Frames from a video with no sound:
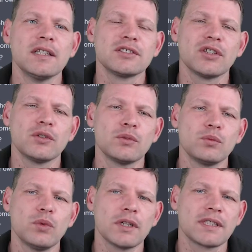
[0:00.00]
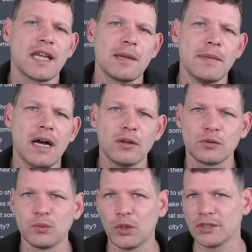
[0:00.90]
So what came
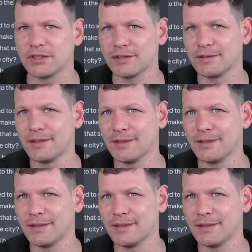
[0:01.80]
out was